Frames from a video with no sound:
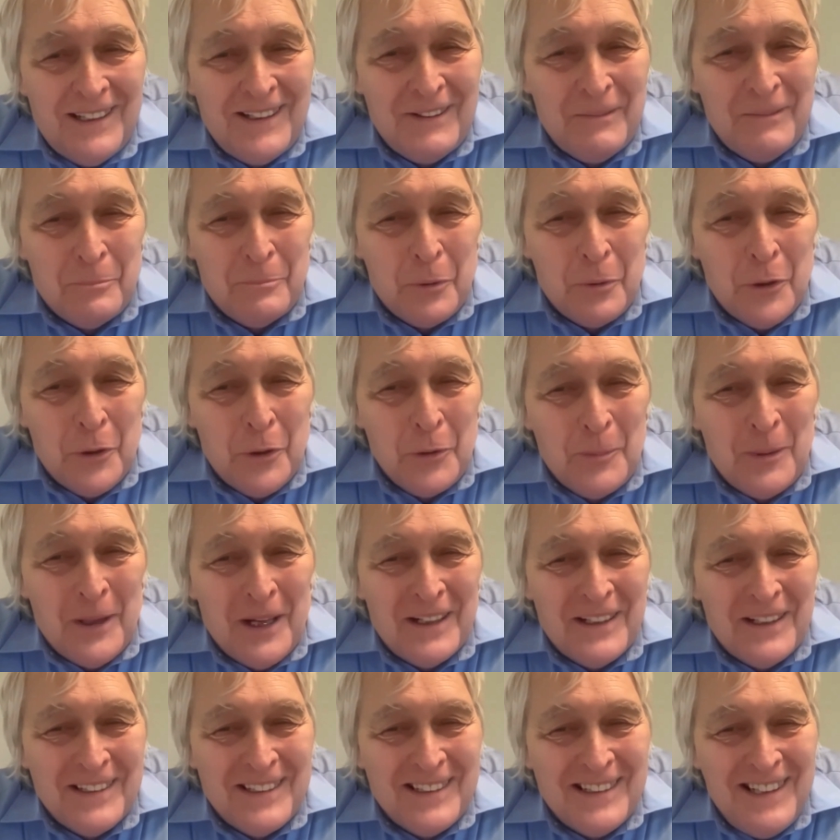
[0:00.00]

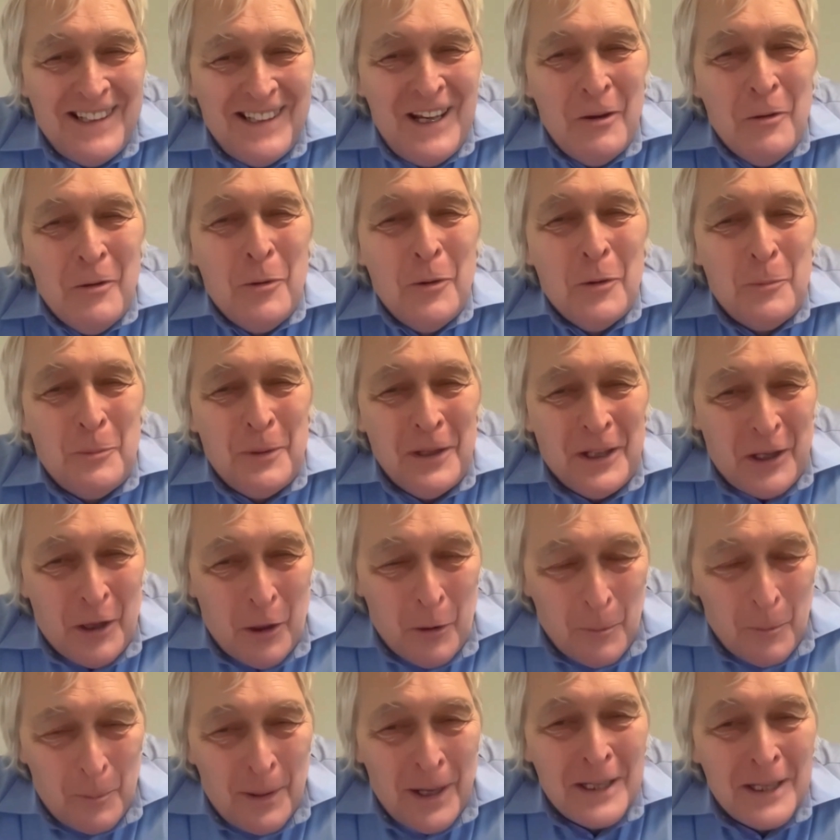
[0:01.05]
broadband would be
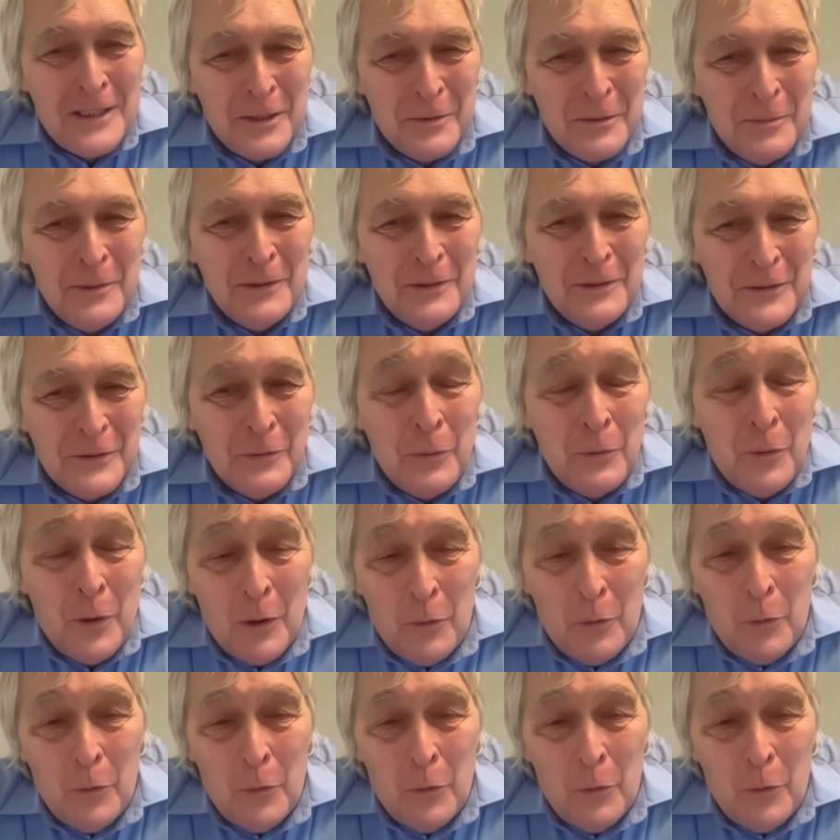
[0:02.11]
compatible to what